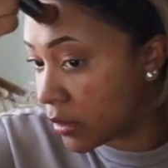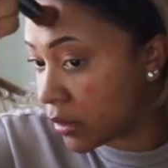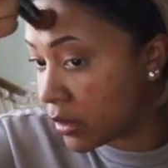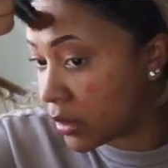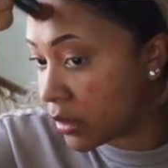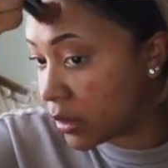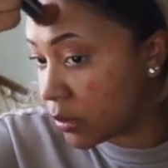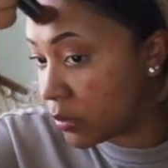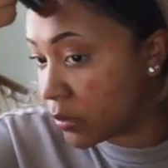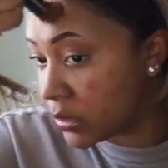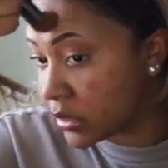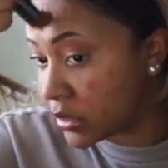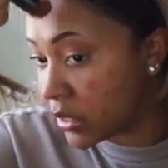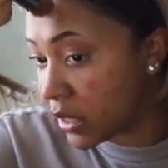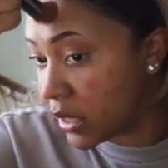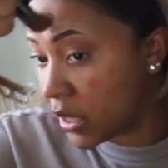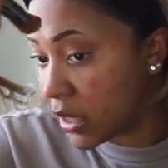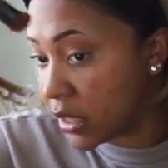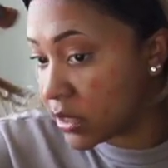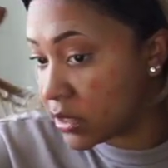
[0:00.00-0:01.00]
Okay, it was
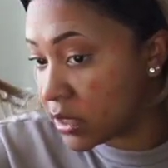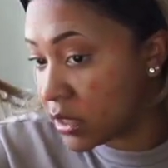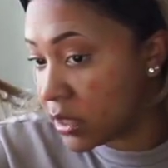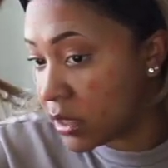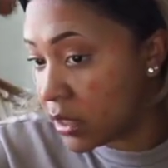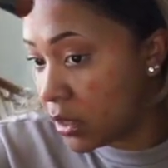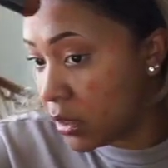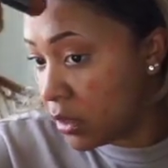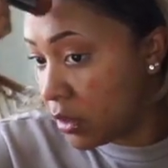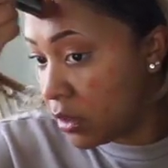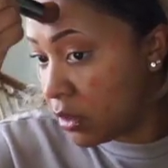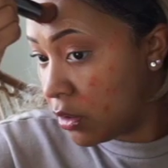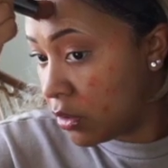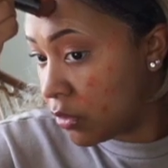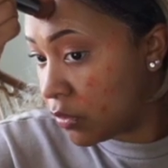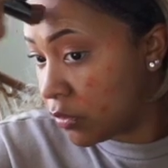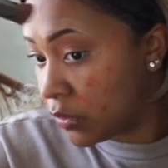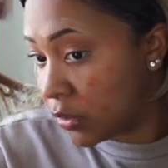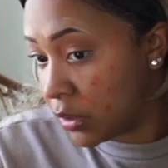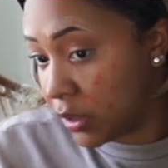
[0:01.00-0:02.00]
not
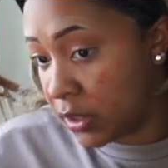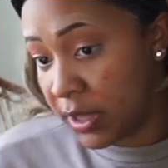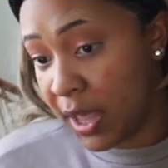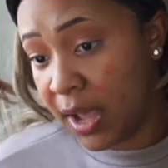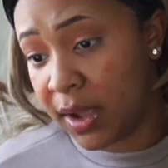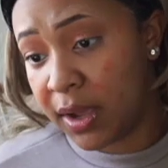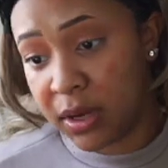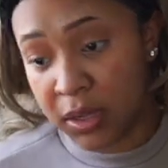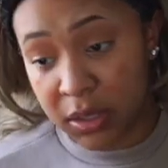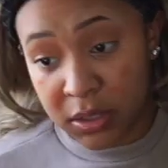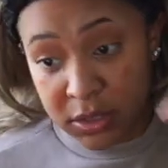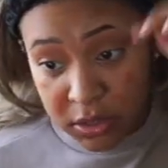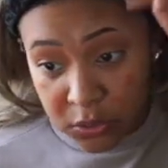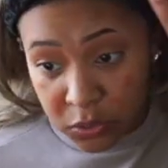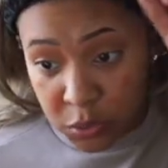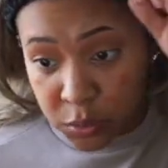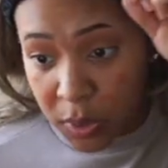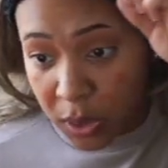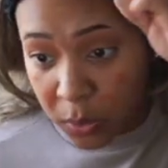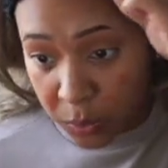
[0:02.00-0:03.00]
fun. Y'all gotta
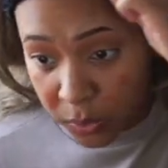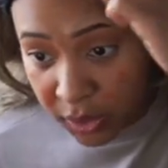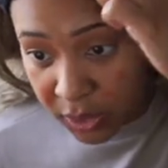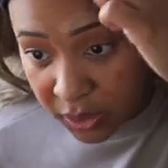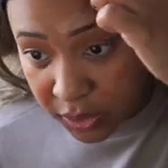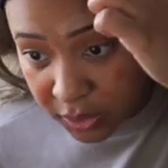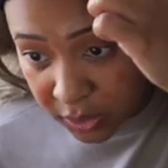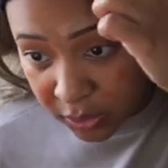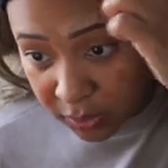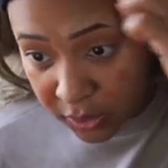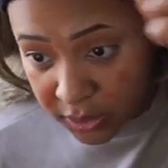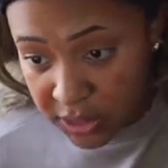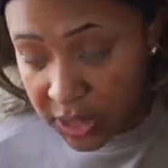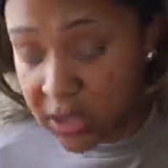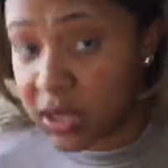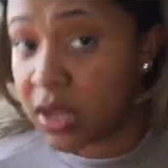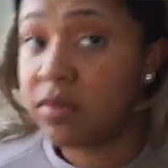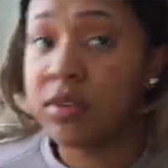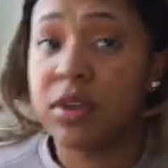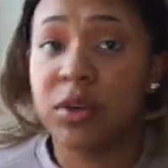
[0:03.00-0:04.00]
excuse my wig though, because I
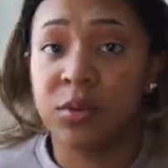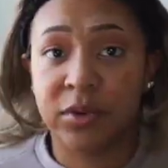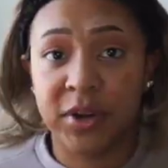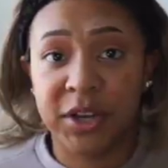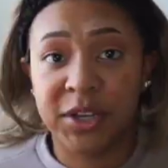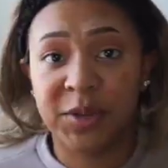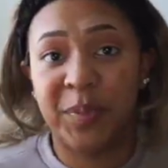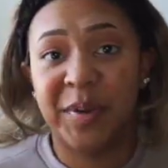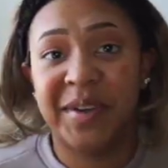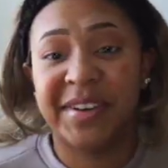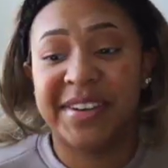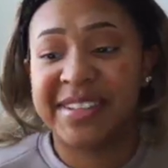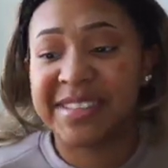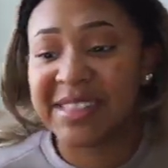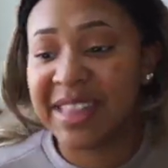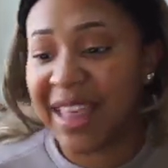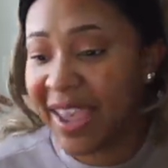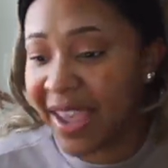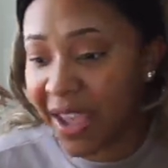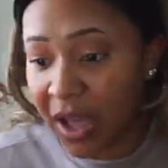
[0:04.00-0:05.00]
definitely rushed putting this
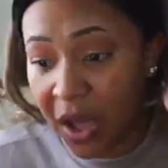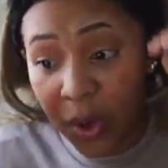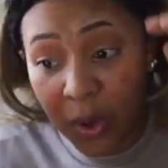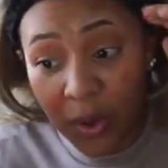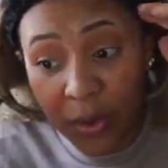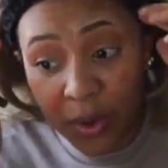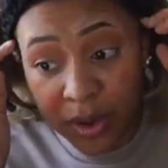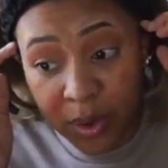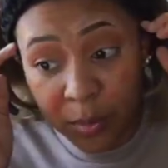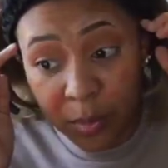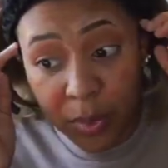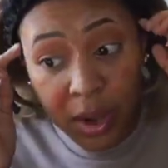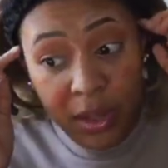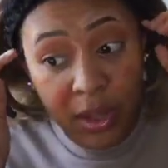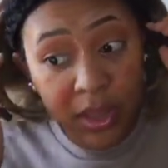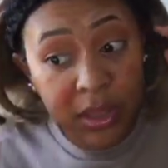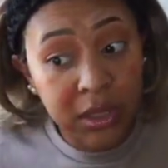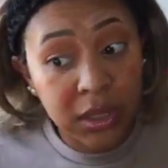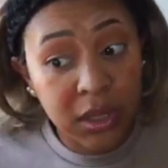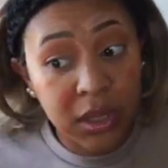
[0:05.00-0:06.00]
thing on, and it
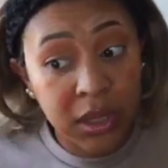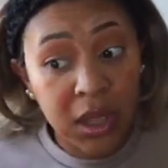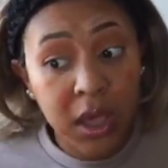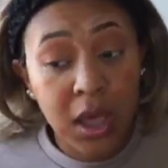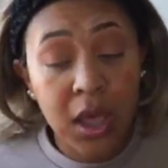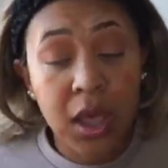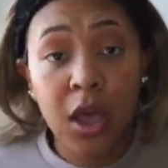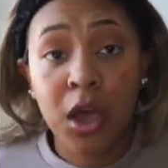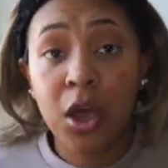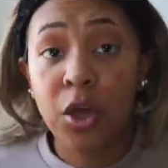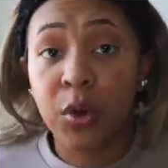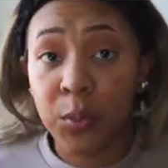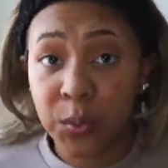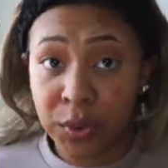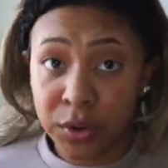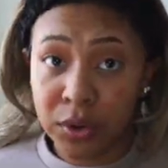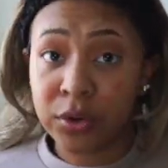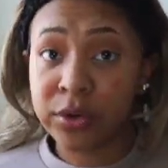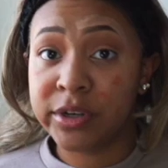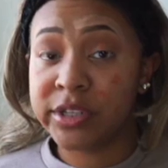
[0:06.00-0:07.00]
probably looked
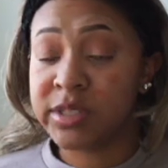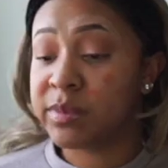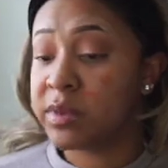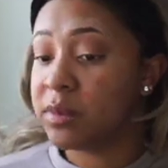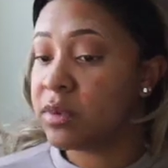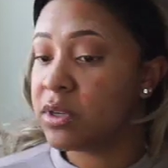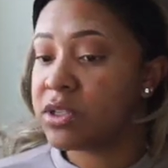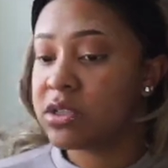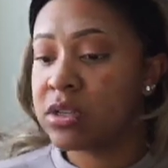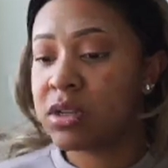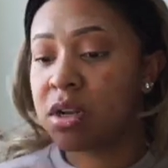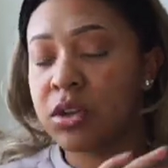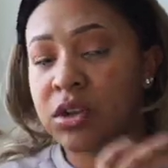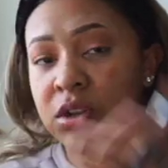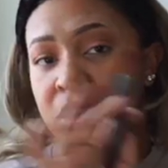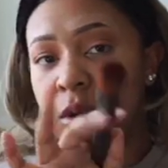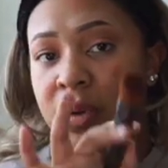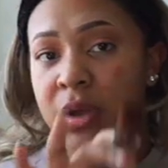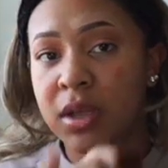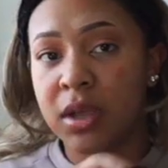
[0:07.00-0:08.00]
real crispy. But it's still not. You
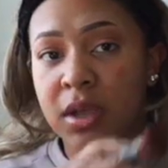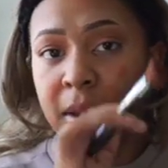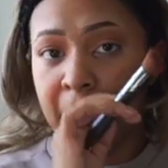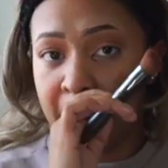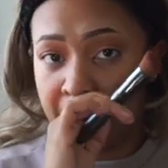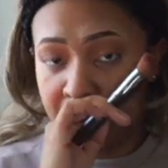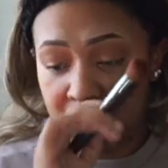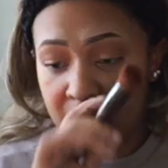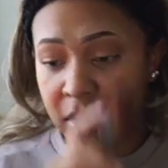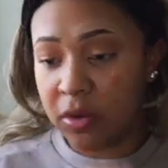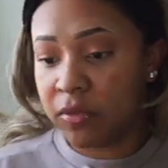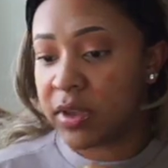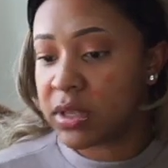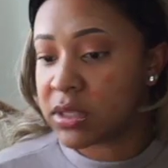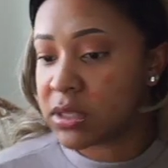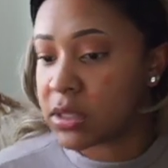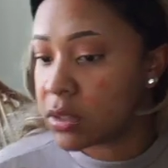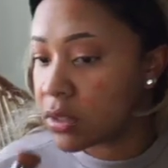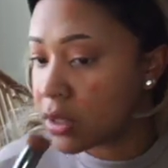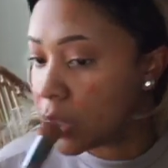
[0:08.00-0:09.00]
know what? We're gonna
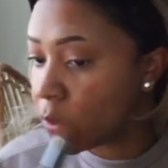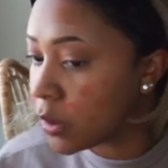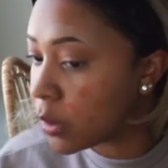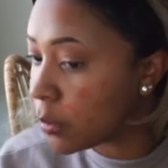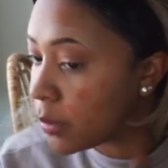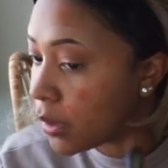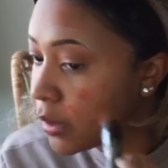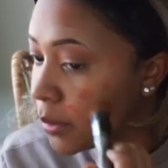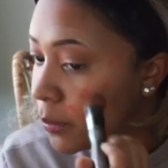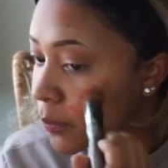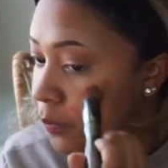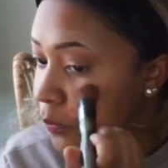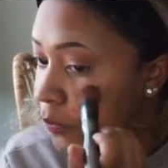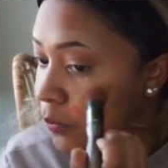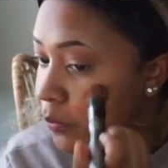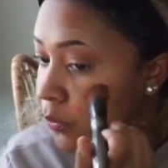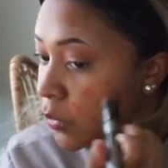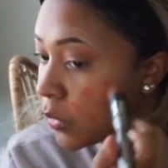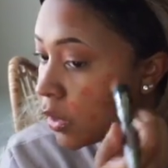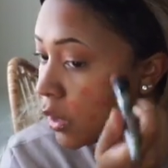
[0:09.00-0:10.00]
fix it. Don't worry about it.
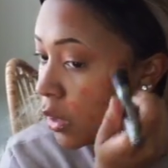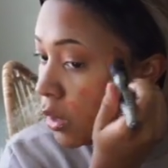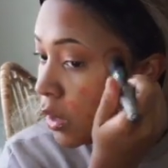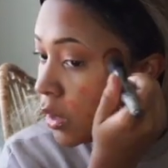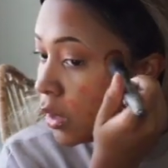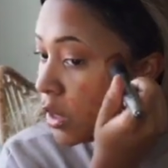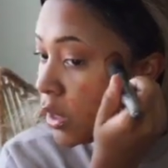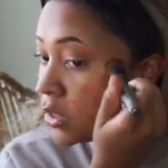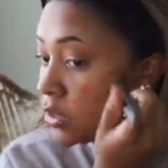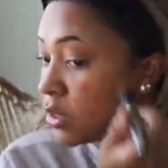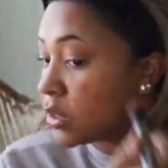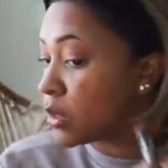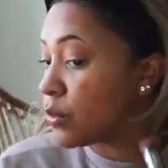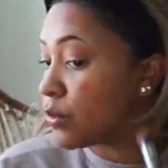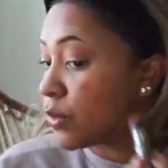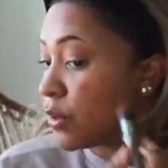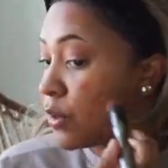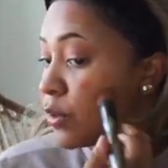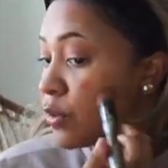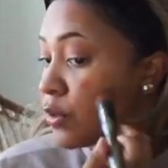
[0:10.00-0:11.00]
It's looking
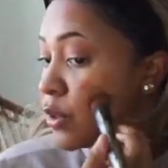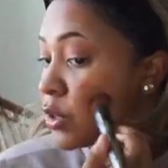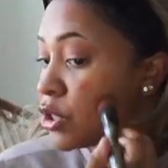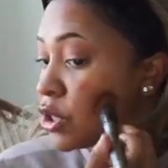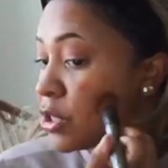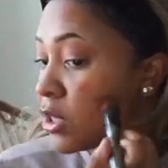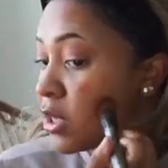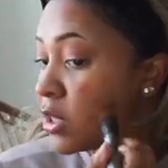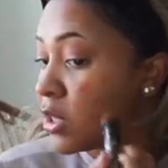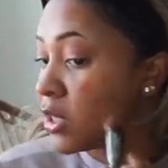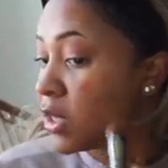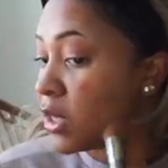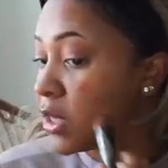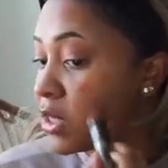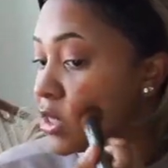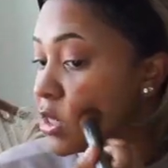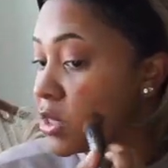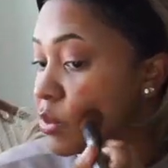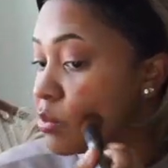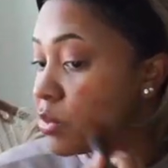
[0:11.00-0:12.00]
real crunchy at the
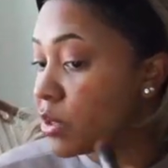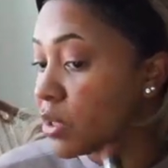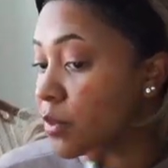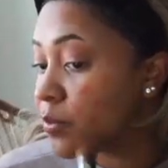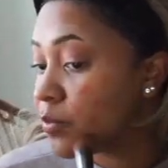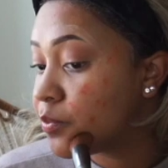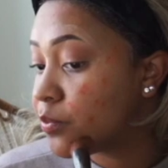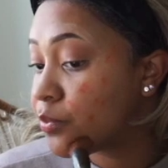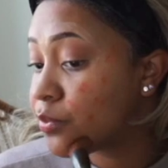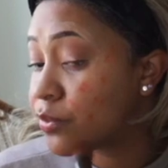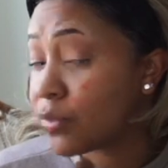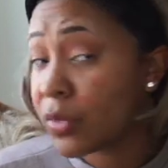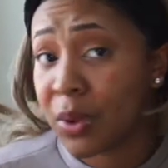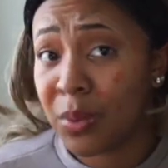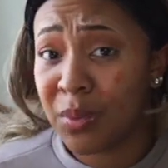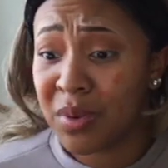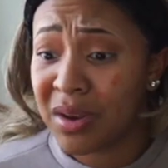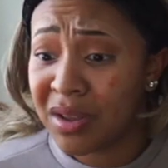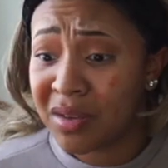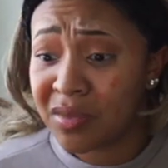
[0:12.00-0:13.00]
edges, but
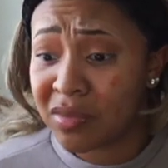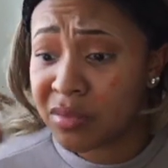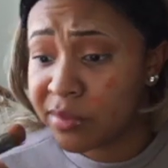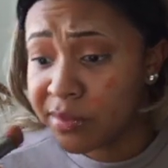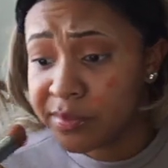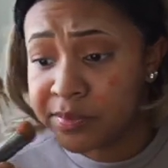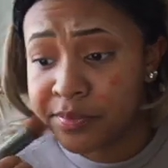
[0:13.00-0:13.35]
whatever.